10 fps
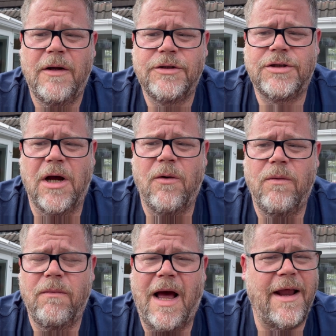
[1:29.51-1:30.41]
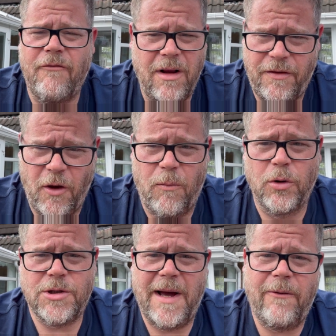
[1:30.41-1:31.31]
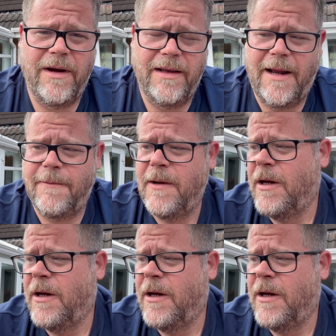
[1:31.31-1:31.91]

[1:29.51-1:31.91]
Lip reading: So I never really thought much about it then.